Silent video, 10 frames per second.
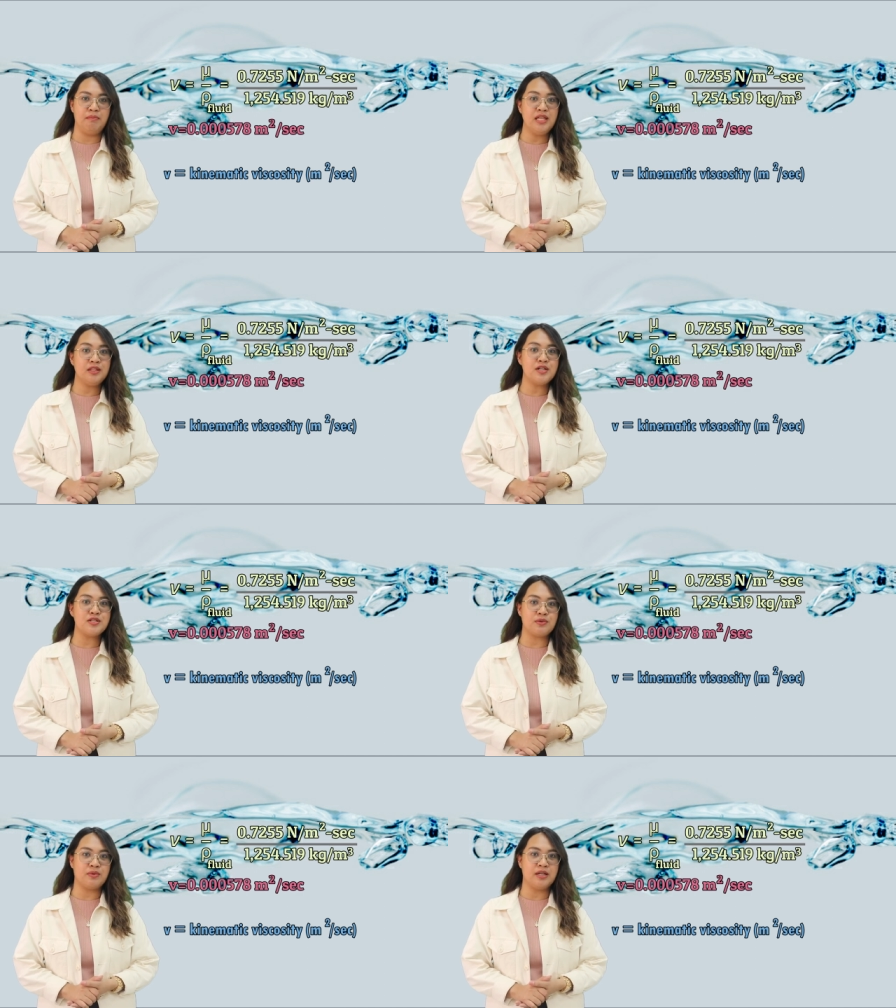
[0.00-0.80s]

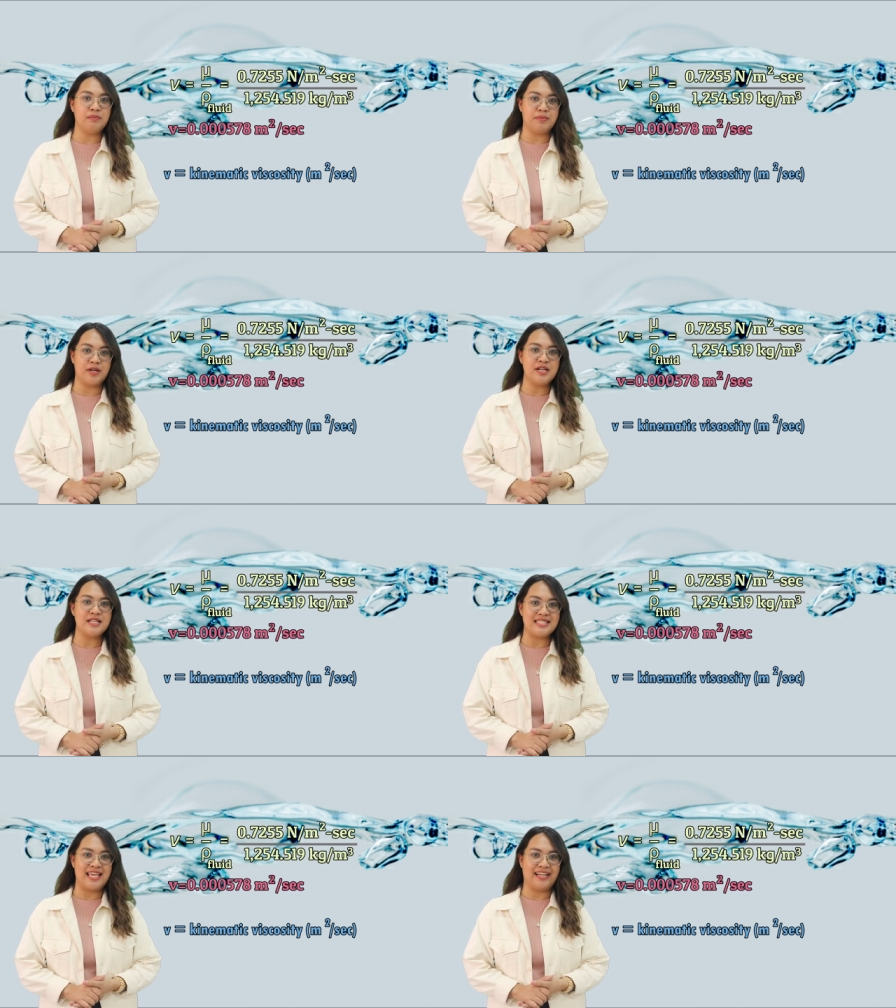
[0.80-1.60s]
meters squared
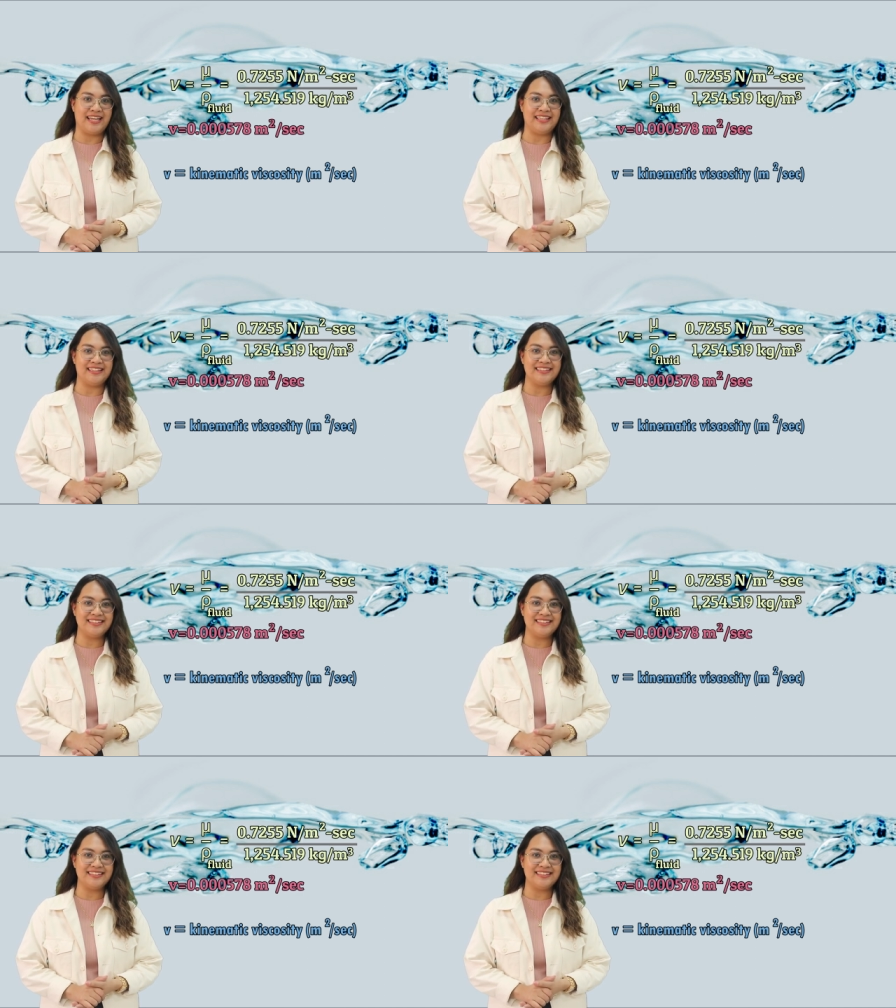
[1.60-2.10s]
per second.